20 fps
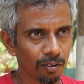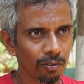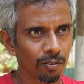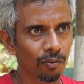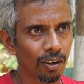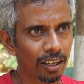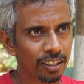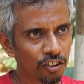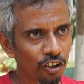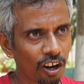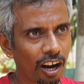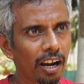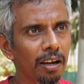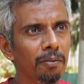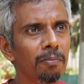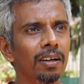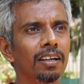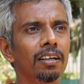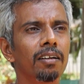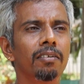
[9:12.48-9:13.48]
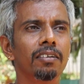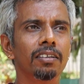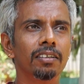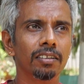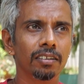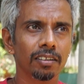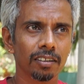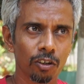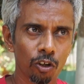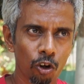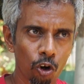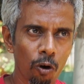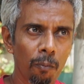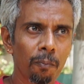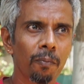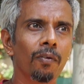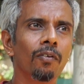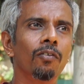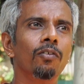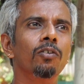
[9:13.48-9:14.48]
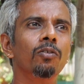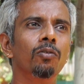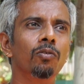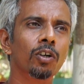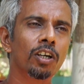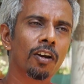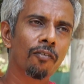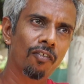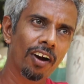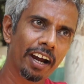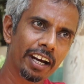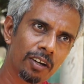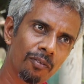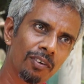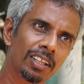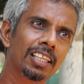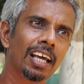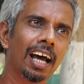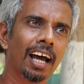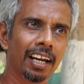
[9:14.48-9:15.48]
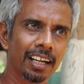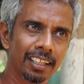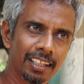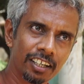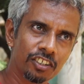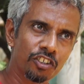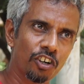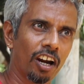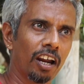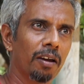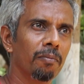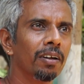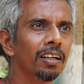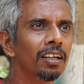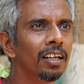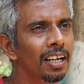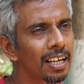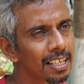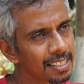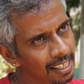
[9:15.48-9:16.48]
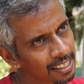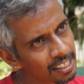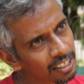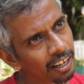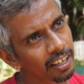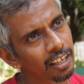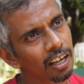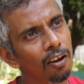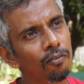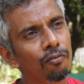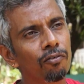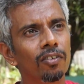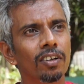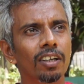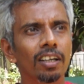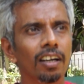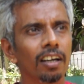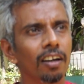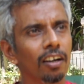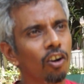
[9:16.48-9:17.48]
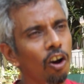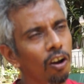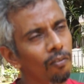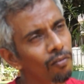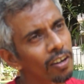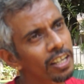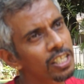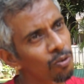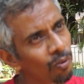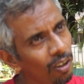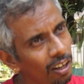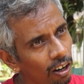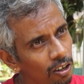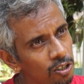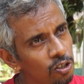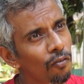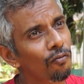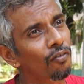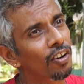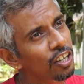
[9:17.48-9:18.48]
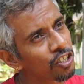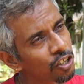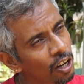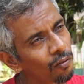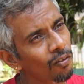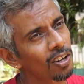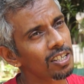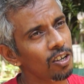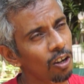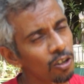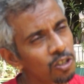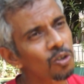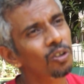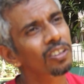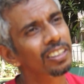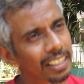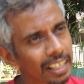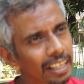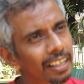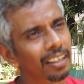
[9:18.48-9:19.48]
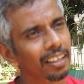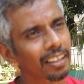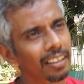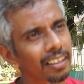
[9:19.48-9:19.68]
One tribal group would fight with another tribal. Such kind of conflicts were also, friction was also there.